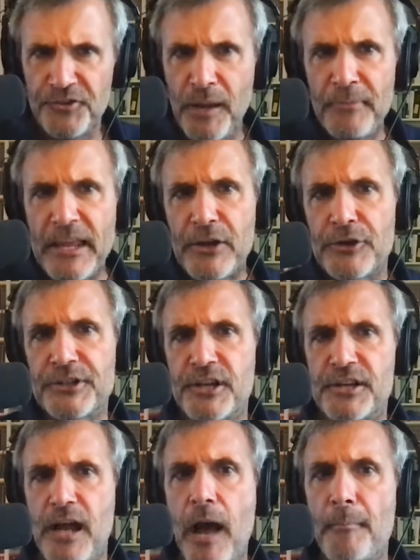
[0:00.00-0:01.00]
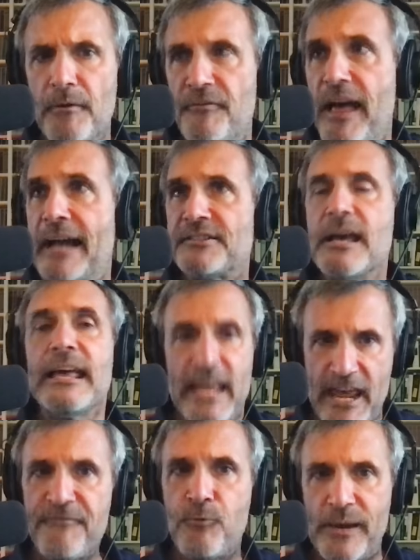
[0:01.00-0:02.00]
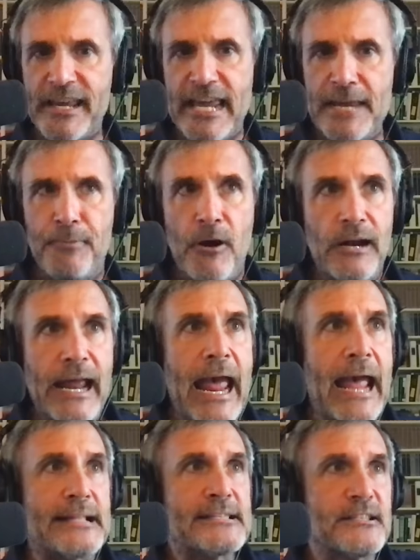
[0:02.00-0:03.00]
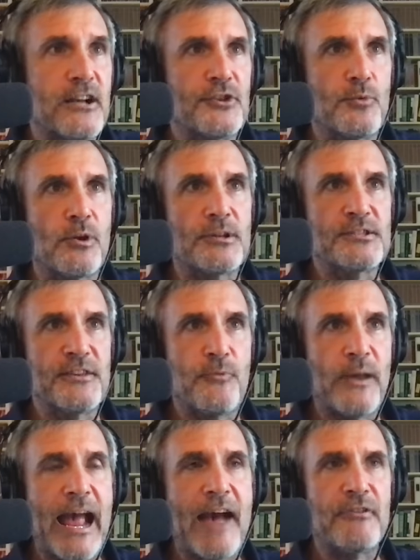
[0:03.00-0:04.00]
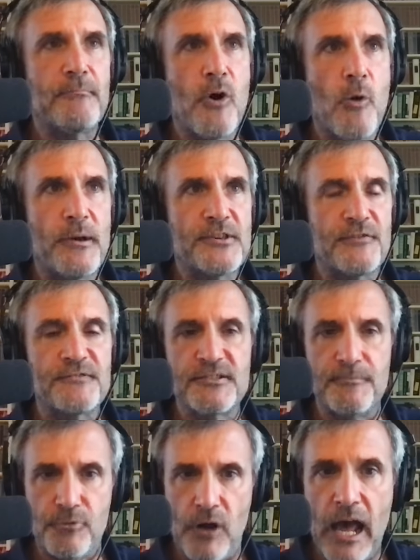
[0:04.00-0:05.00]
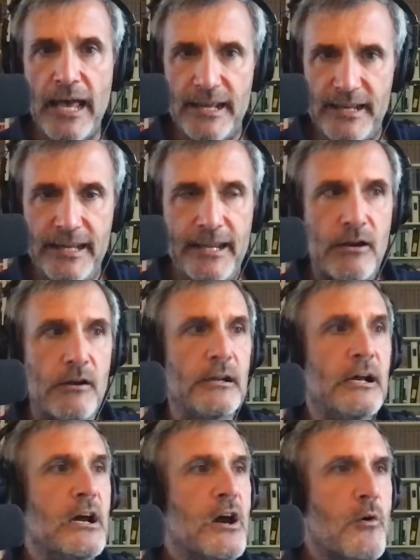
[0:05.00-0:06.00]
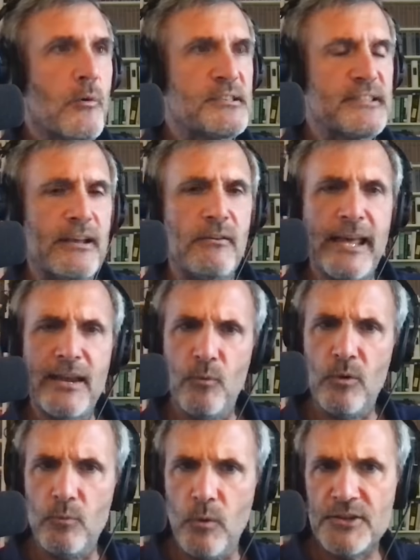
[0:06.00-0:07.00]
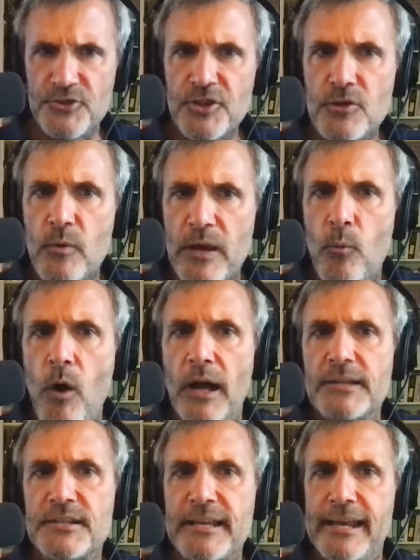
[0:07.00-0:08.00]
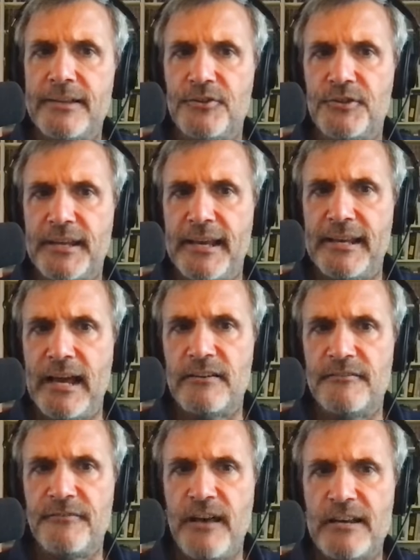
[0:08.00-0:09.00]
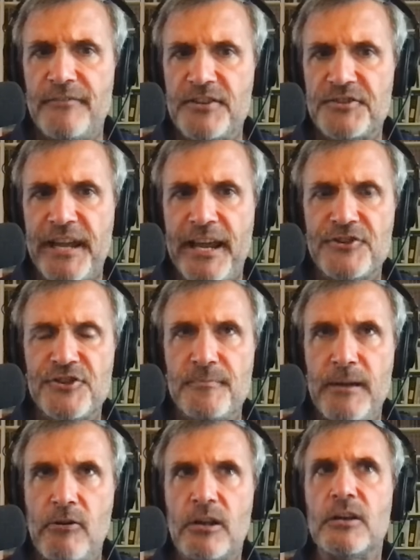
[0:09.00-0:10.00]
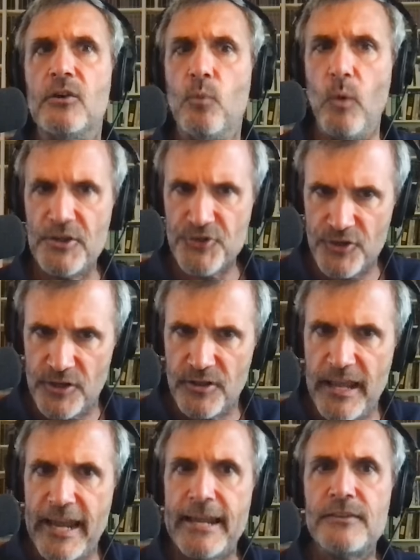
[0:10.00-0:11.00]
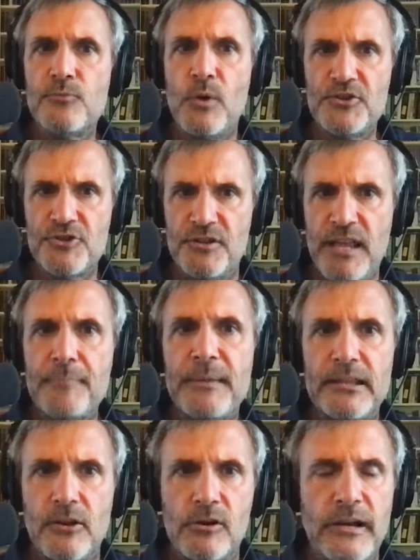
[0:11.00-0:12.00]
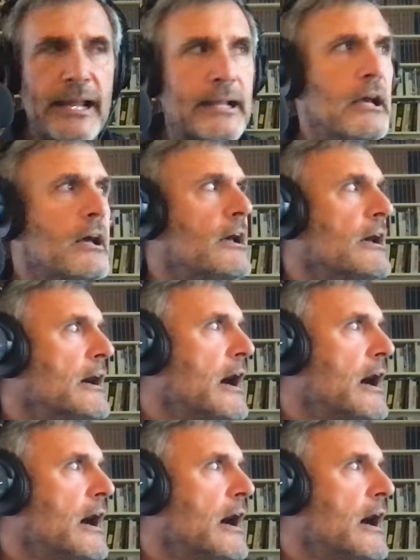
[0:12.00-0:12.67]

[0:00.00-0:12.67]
Well, something good could come of that if we keep our heads. In other words, if we have a moment of sobriety here, where we say, "Okay, what, what do we want kids to get out of out of education in America? What should they what should they be learning?"